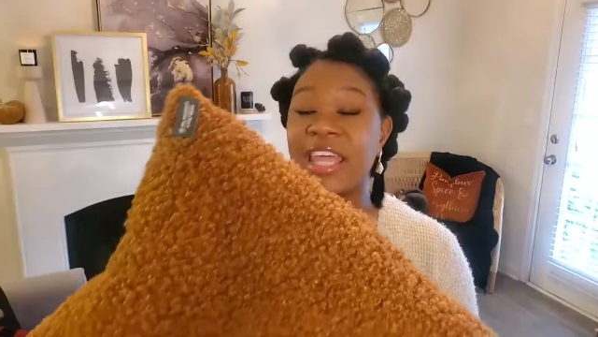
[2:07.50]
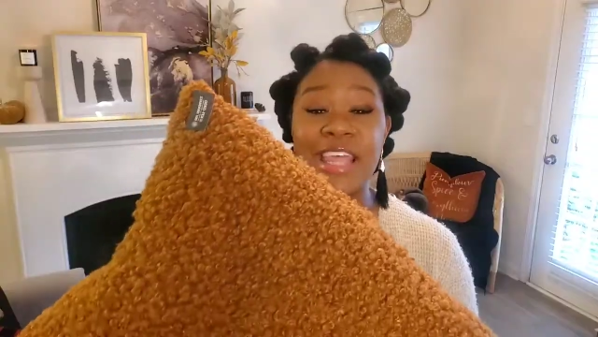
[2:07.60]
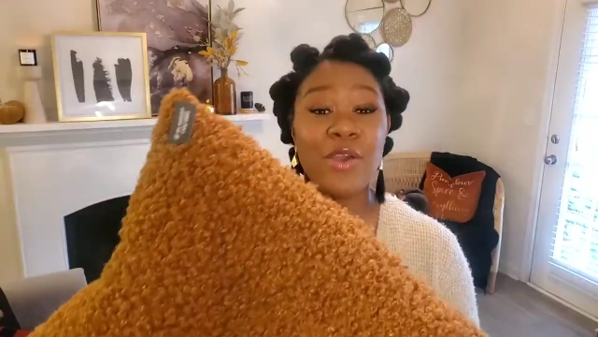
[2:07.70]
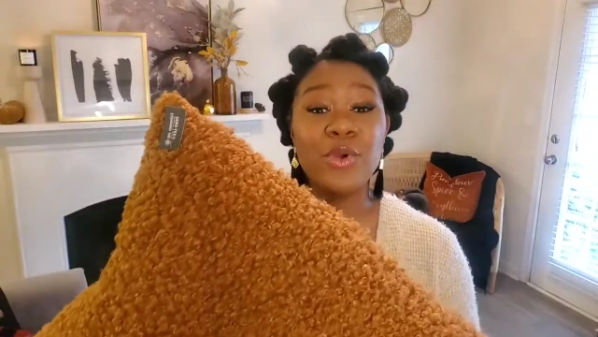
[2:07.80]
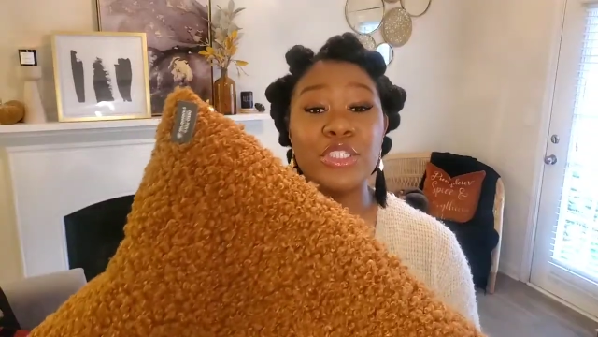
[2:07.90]

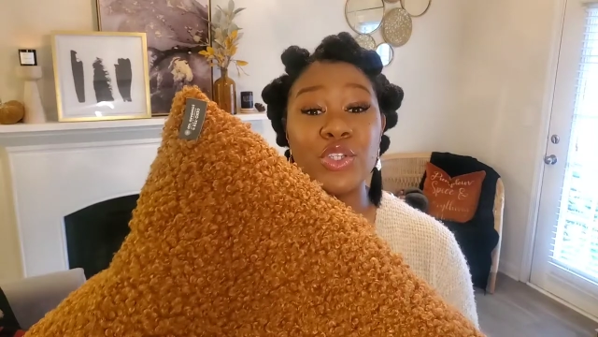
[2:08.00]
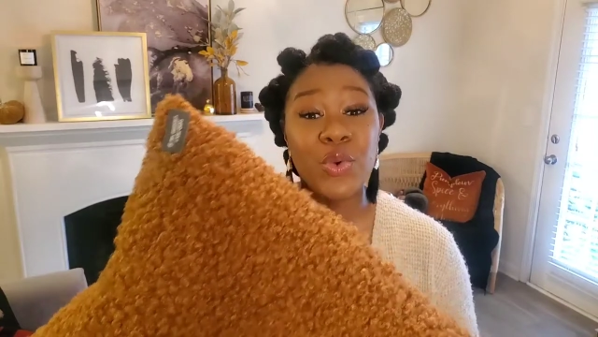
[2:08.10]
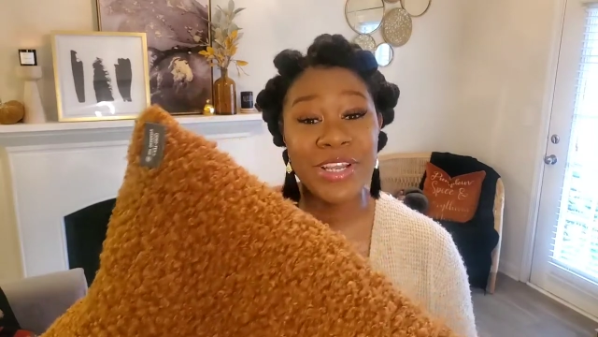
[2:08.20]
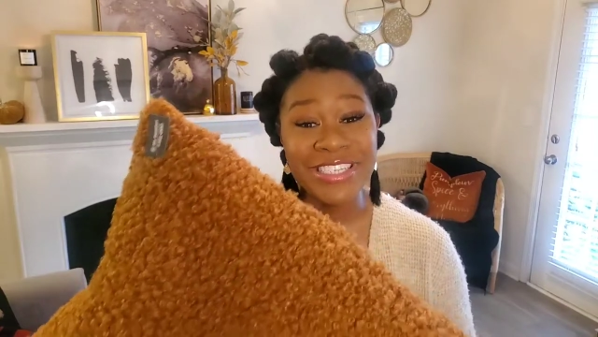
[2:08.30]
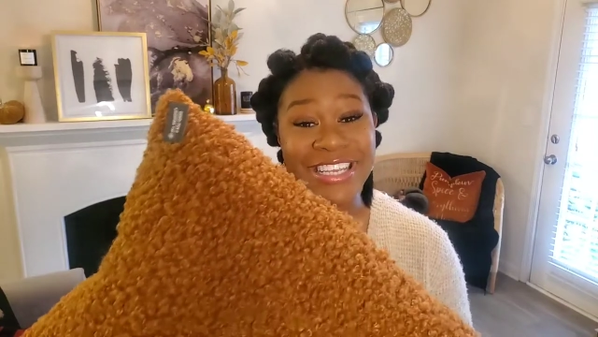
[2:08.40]
They were
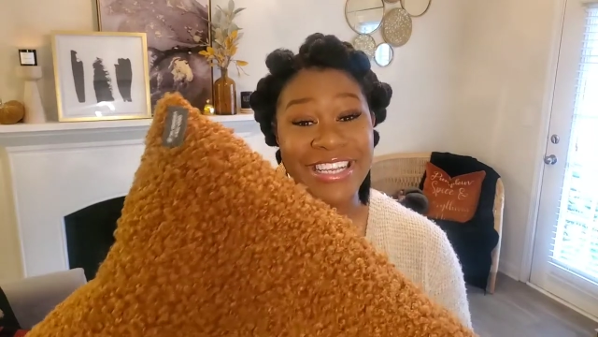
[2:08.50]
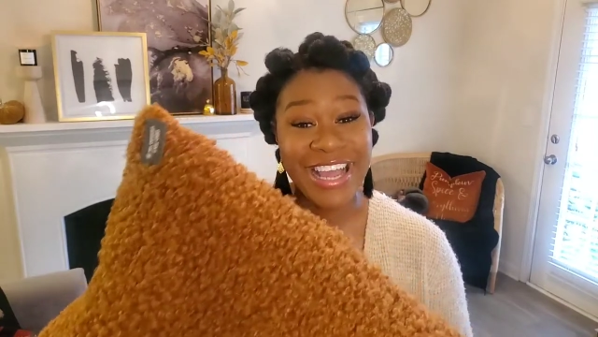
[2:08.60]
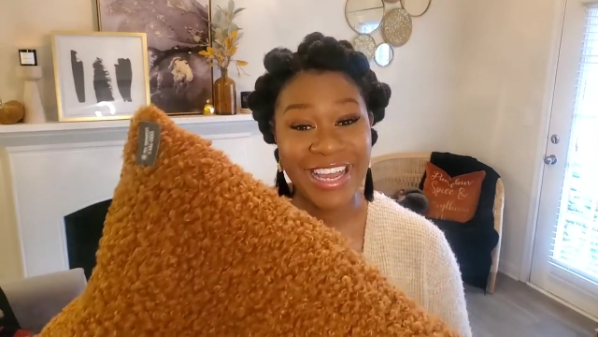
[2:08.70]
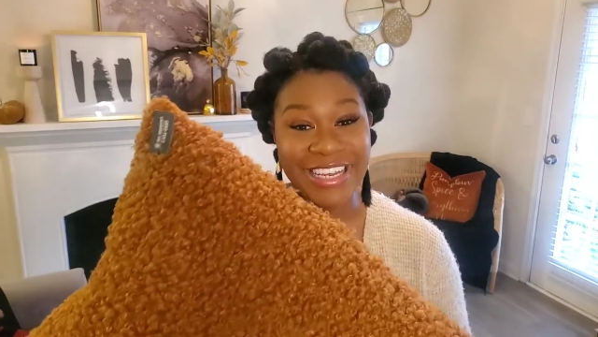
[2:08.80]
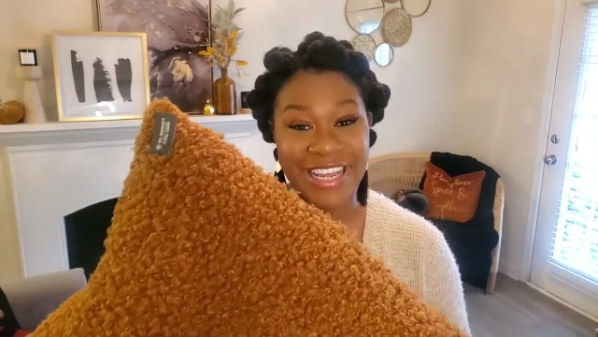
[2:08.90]

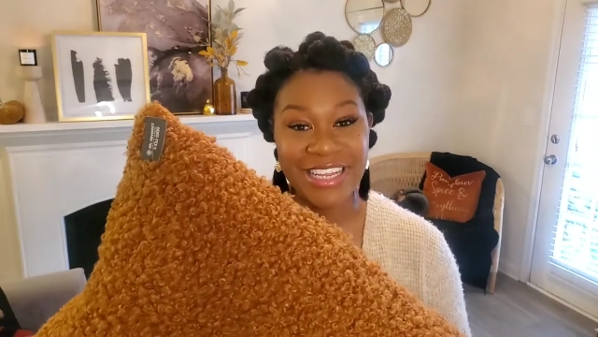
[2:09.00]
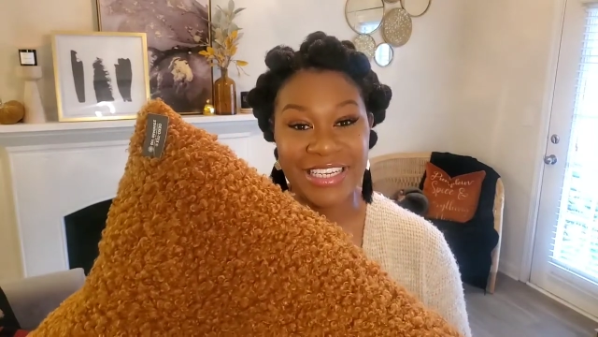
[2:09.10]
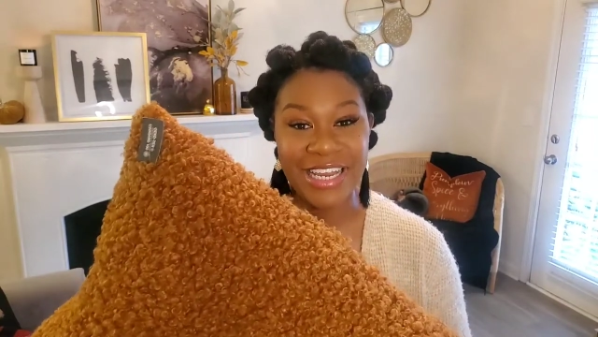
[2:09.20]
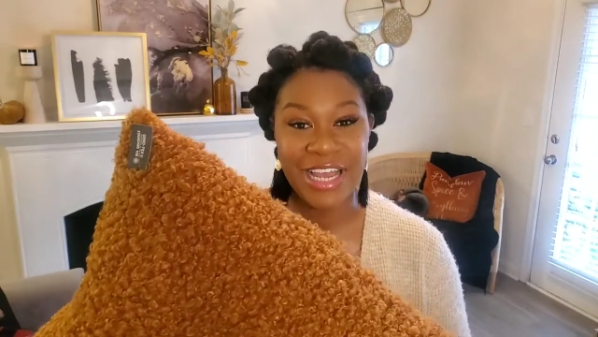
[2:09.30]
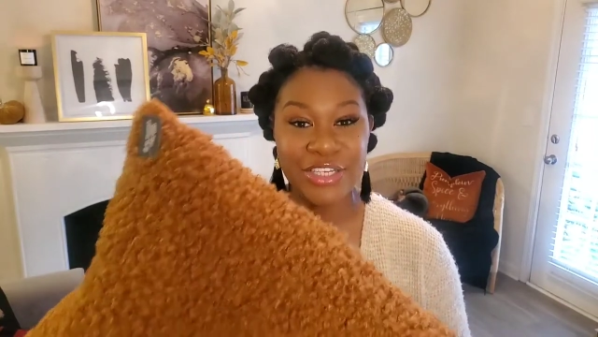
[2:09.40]

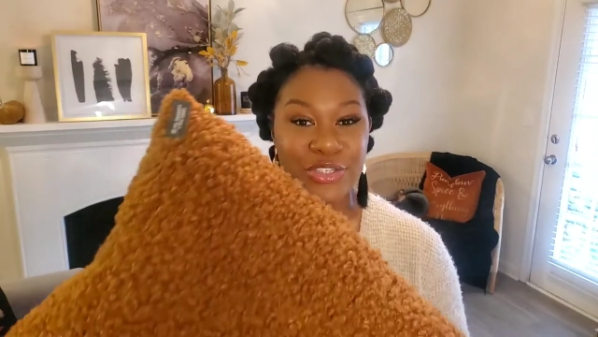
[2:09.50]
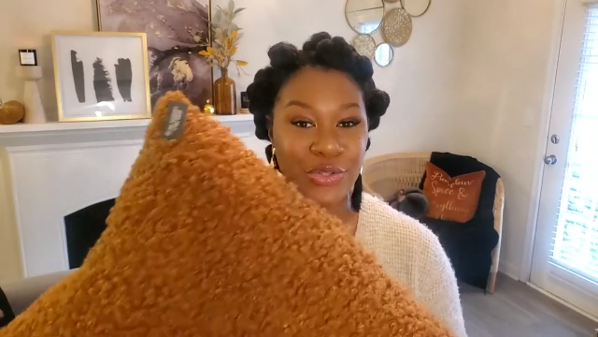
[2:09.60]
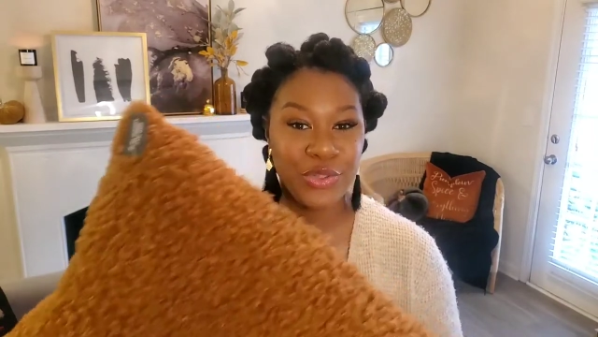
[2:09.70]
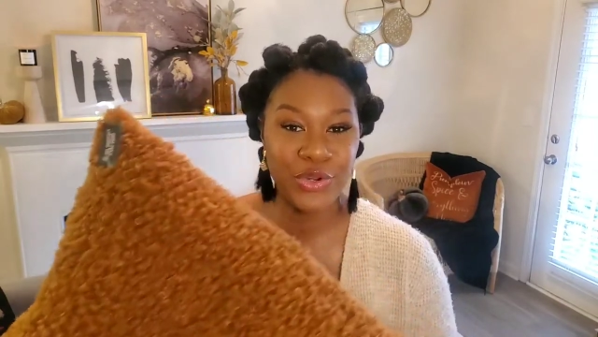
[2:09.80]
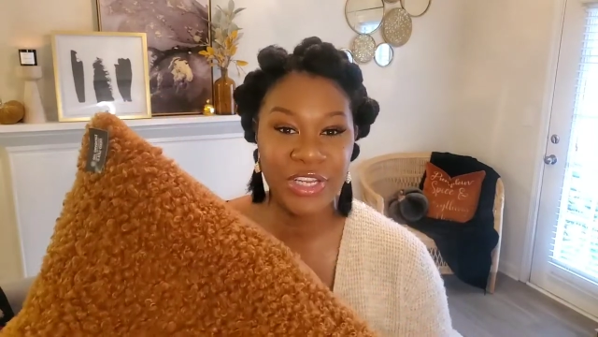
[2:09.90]
$29.99, so
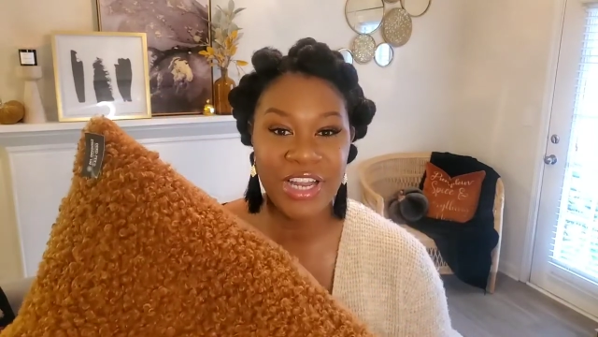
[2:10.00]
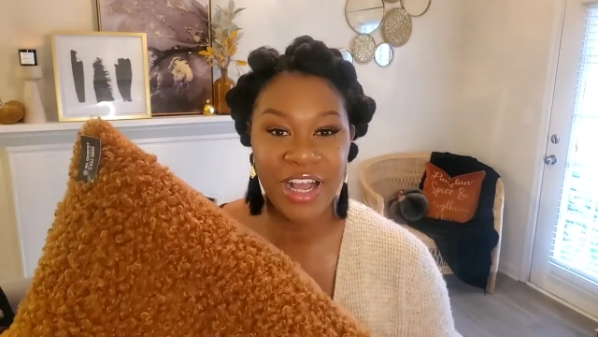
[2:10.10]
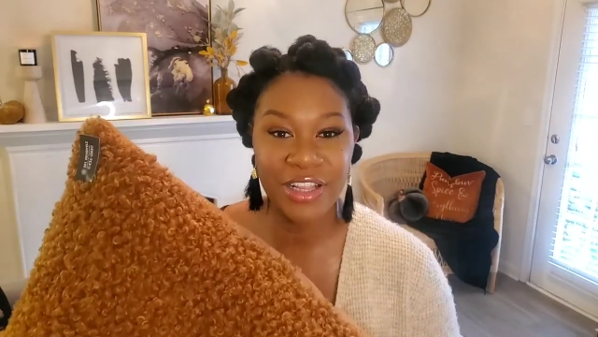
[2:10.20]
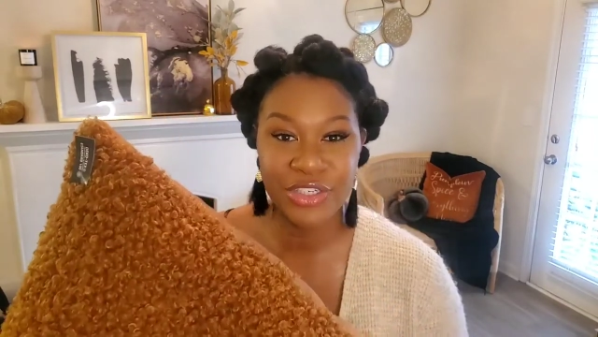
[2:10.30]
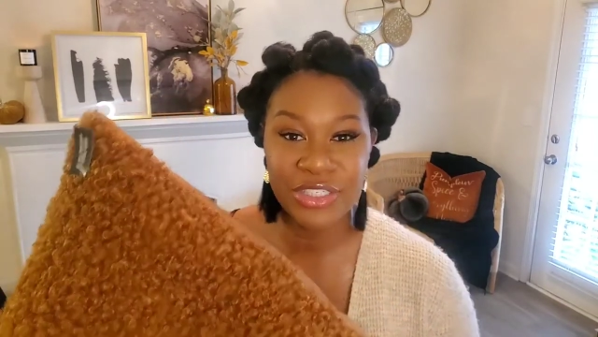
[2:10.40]

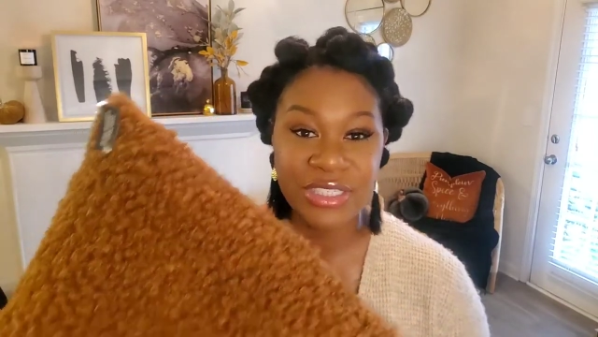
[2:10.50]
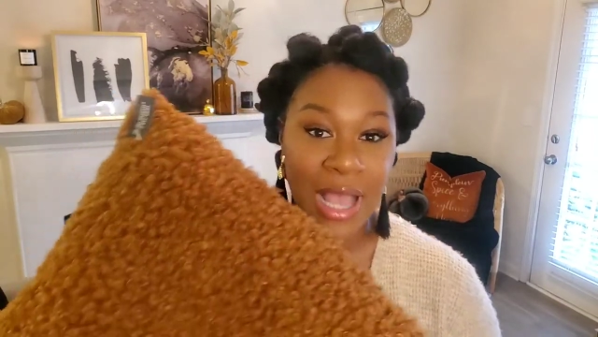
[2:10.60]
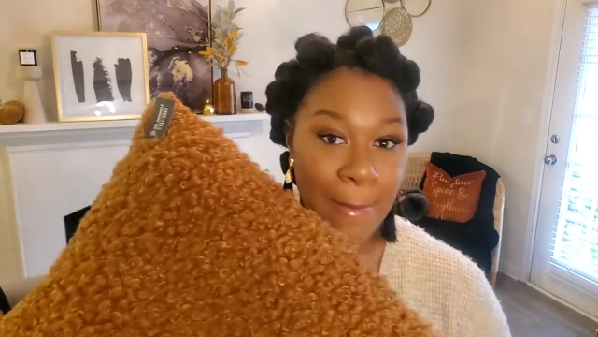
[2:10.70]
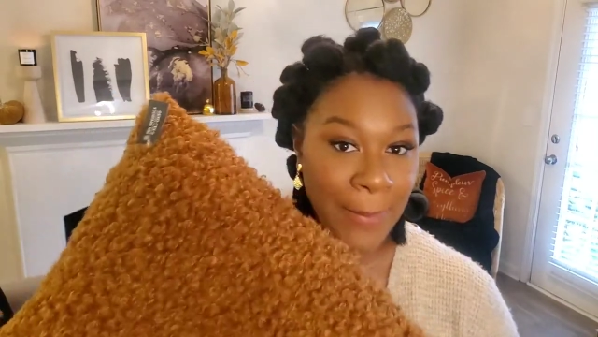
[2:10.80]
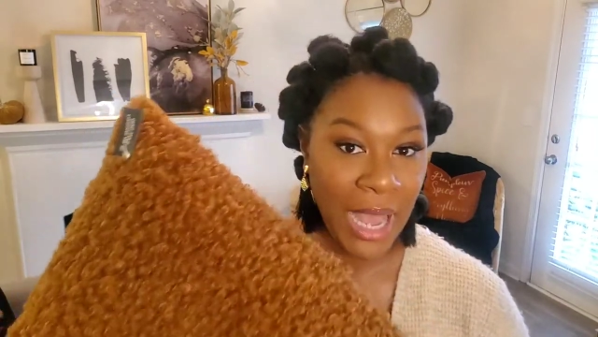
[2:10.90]
$30
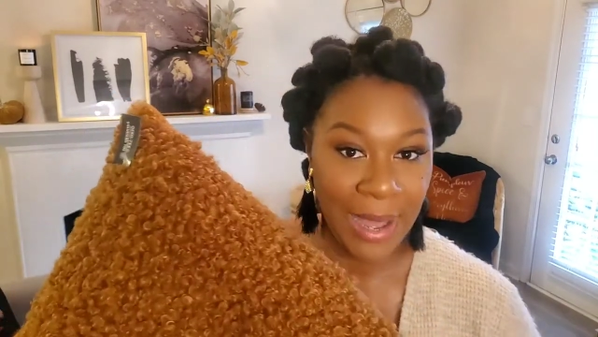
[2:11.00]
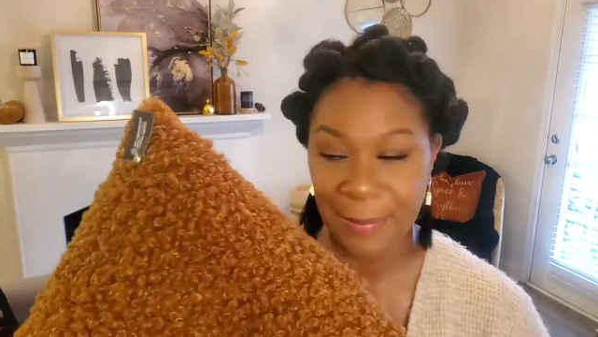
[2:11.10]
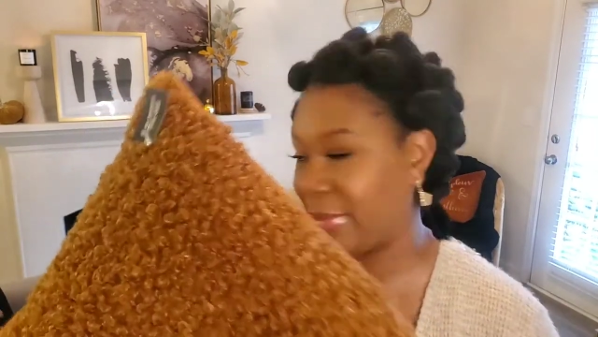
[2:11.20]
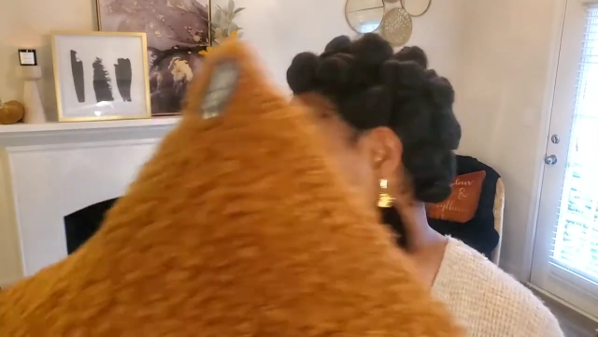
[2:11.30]
a pop.